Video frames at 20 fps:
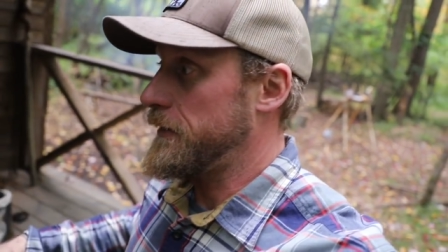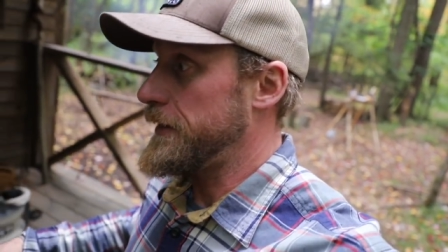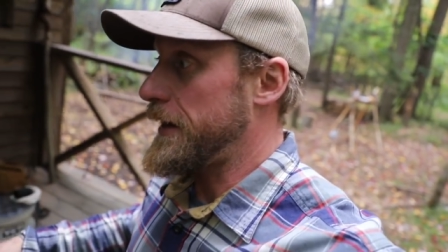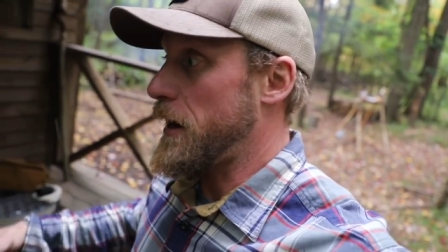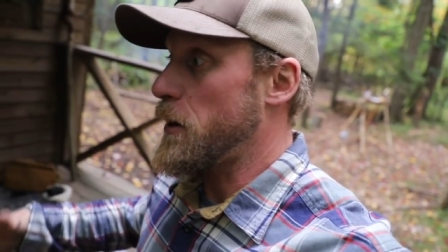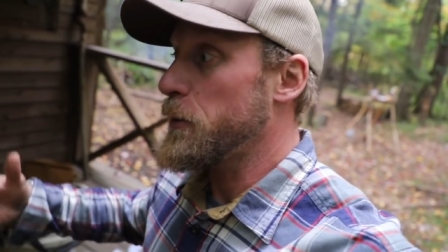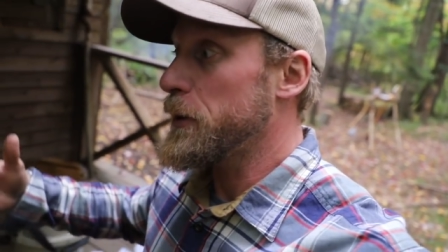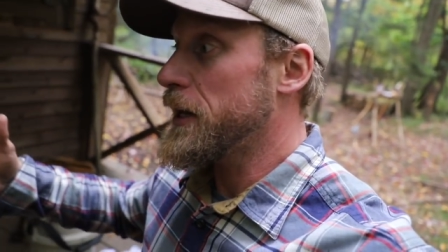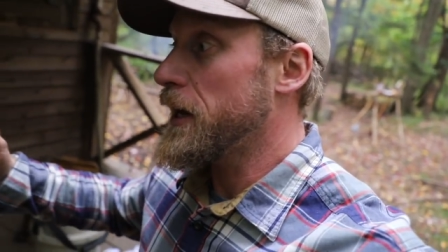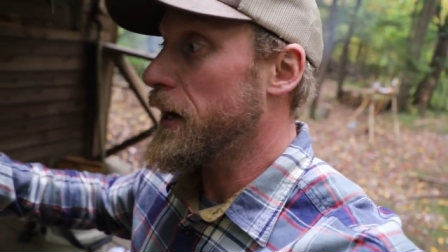
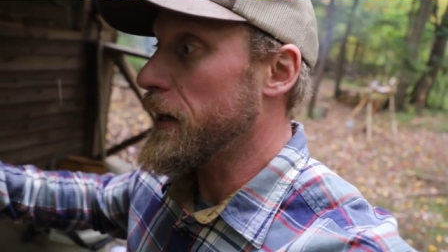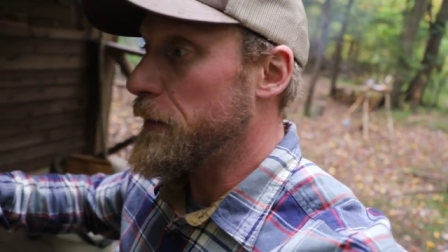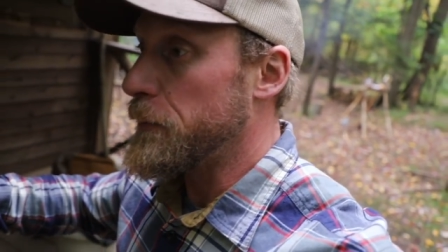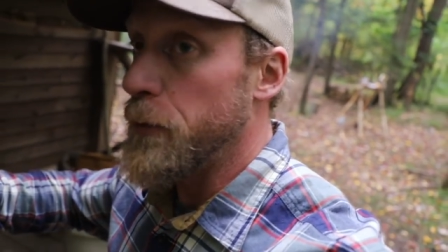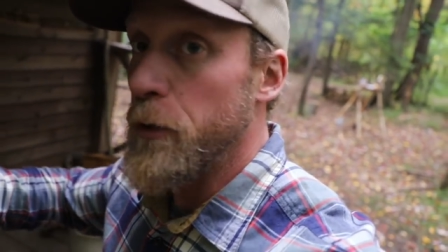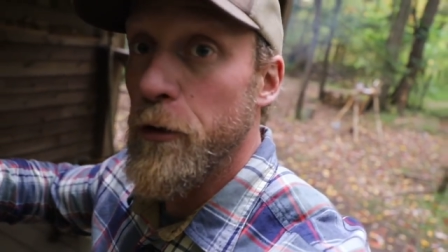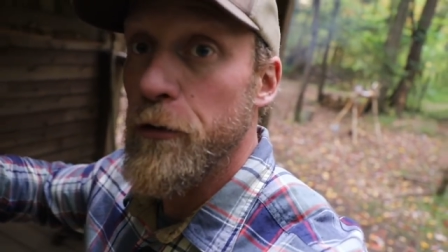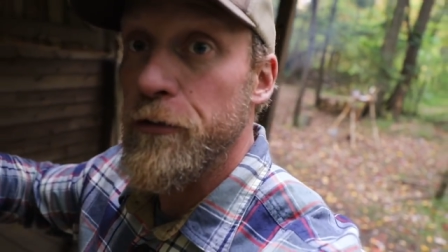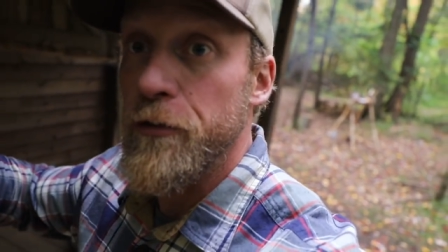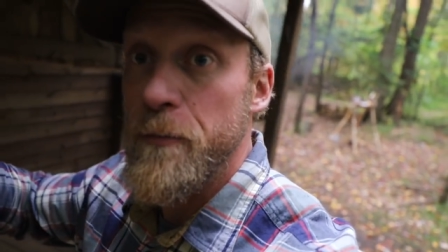Now we gotta
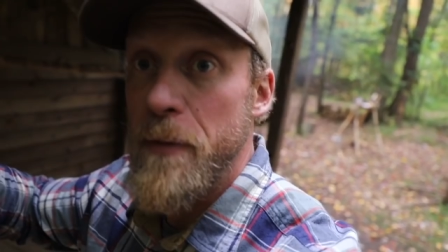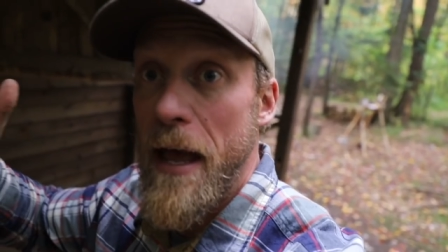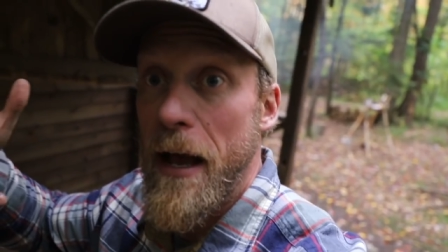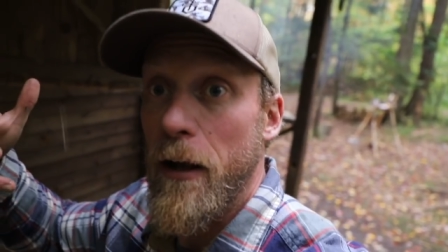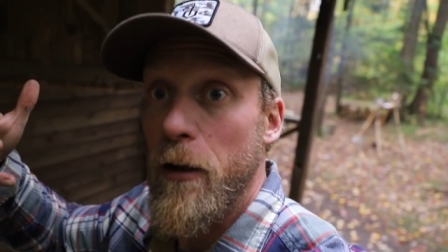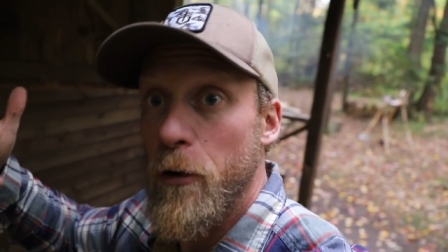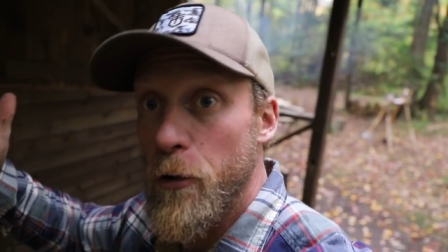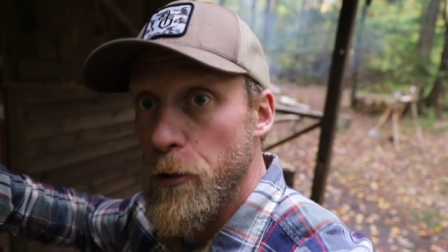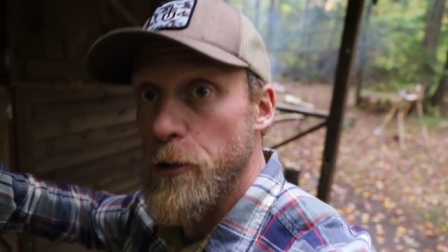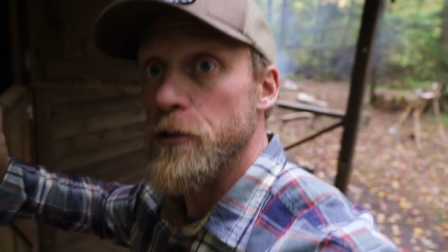move from
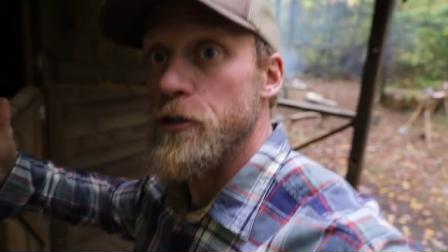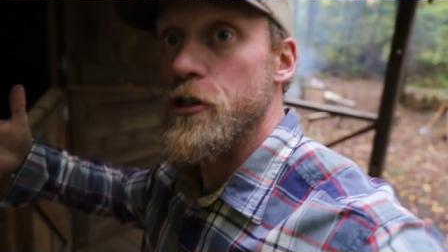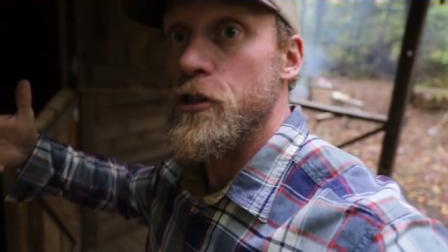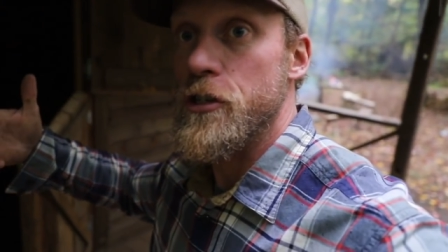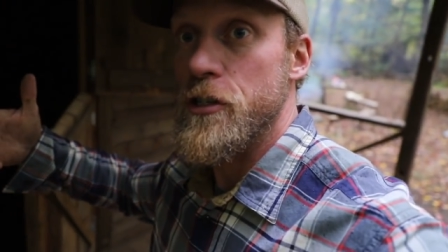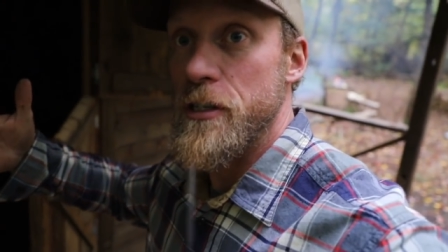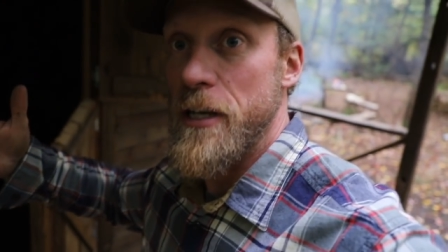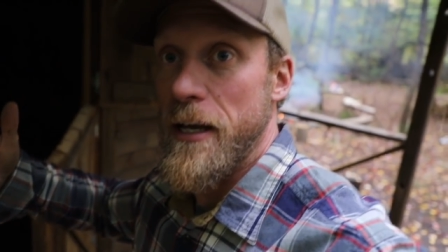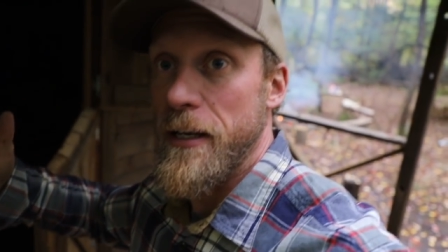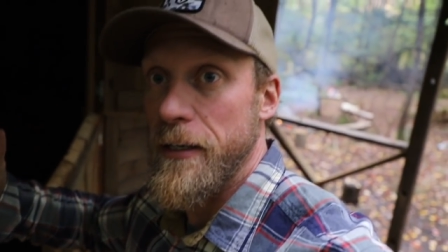that gorgeous
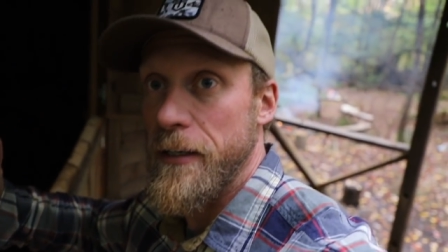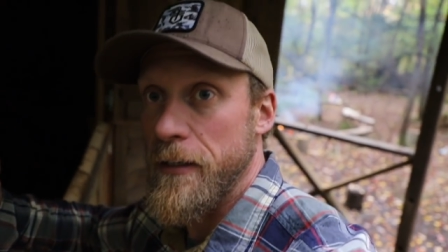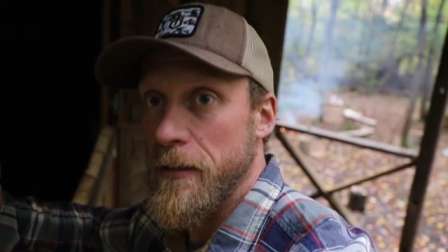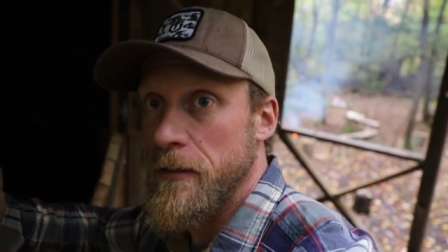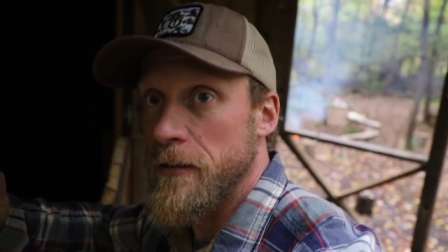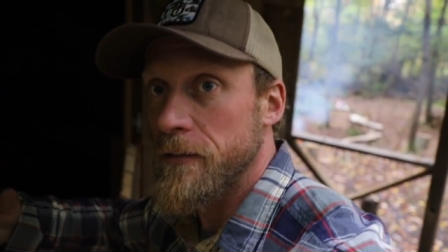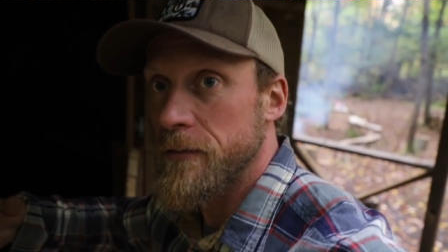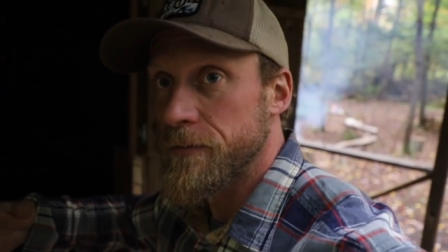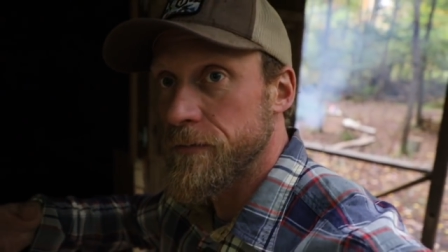setting